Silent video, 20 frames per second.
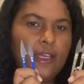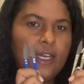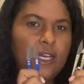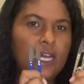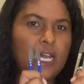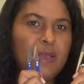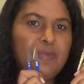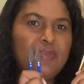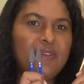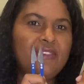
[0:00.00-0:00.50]

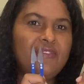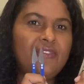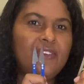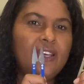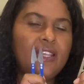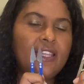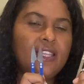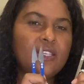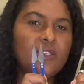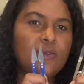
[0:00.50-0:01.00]
I
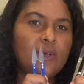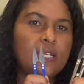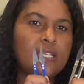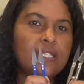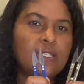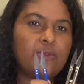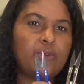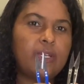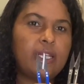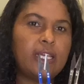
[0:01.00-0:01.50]
prefer these
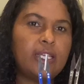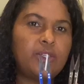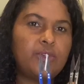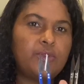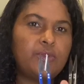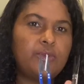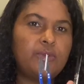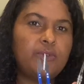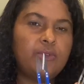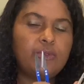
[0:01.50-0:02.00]
ones when I
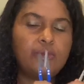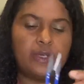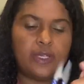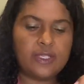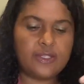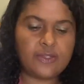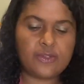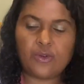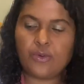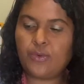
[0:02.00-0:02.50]
do
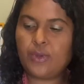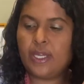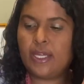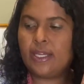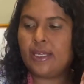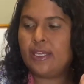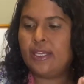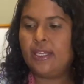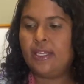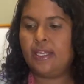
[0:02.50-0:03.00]
sewing.
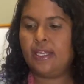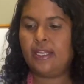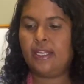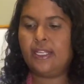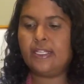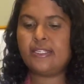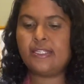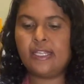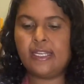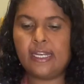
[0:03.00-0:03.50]

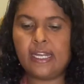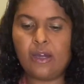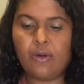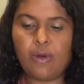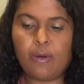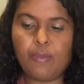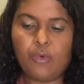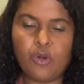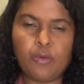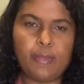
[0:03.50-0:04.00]
Let's say now I'm
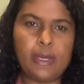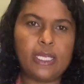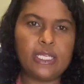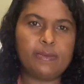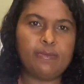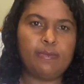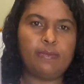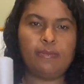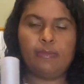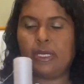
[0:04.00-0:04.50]
on
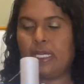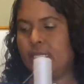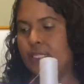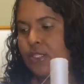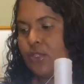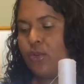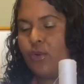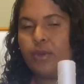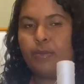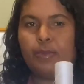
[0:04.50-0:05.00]
my
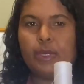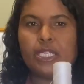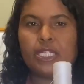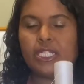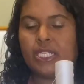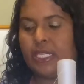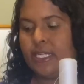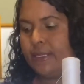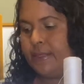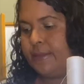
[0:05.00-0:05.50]
sewing
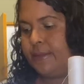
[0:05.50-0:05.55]
machine.